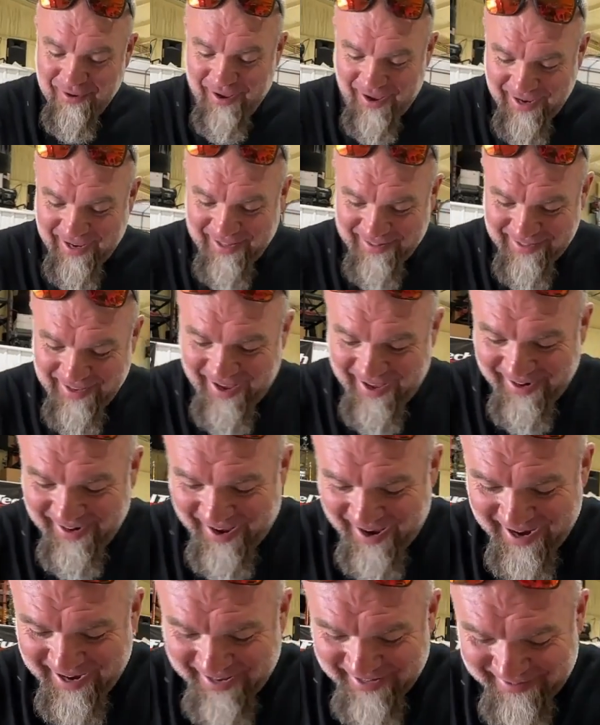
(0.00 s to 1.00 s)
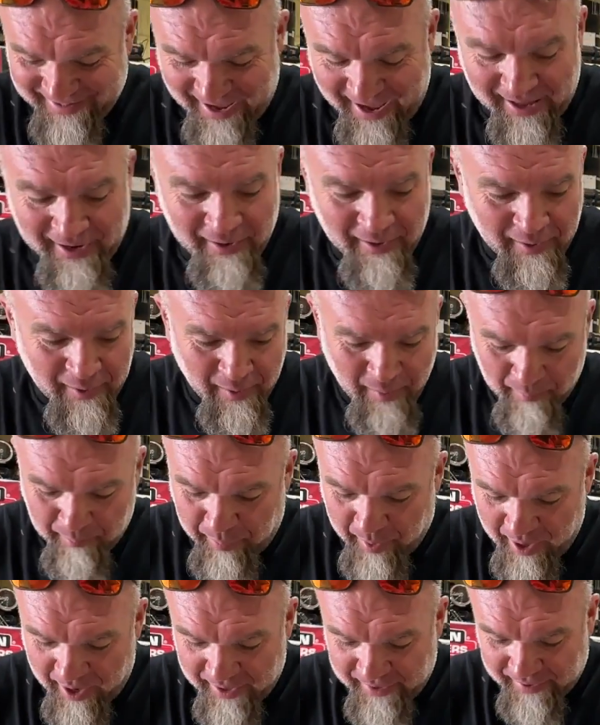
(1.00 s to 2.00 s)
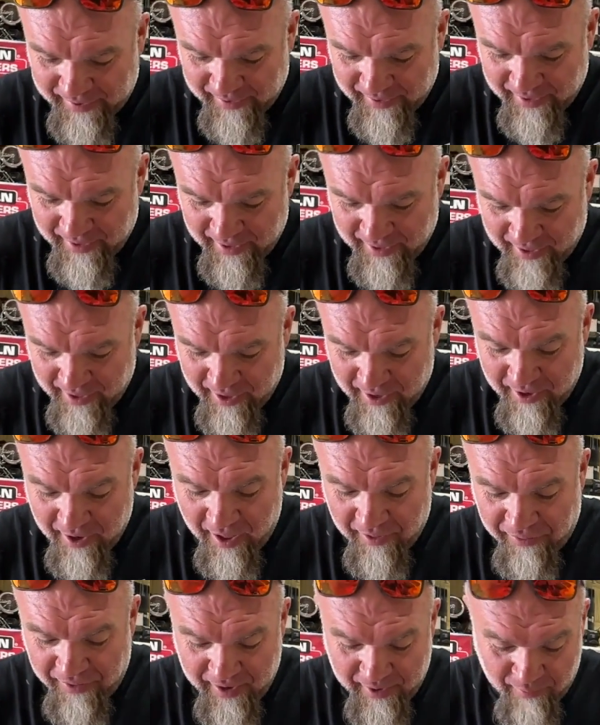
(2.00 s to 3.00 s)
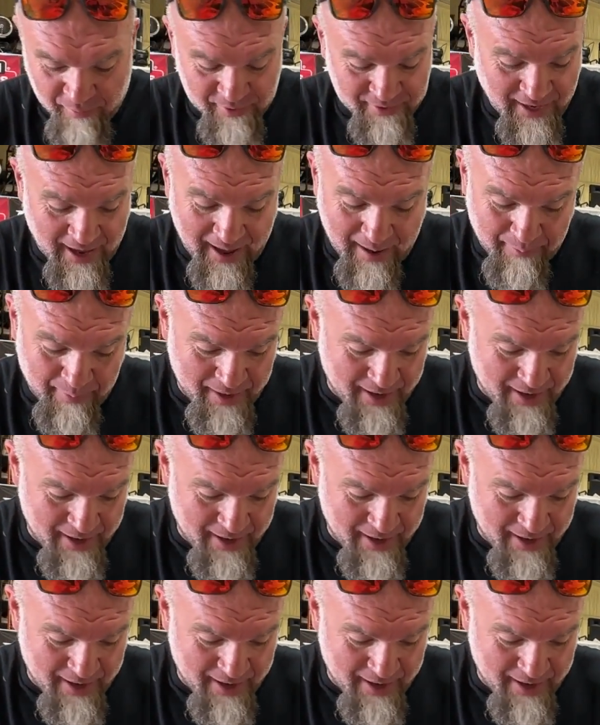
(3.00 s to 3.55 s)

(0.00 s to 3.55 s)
I get that. But nothing was happy.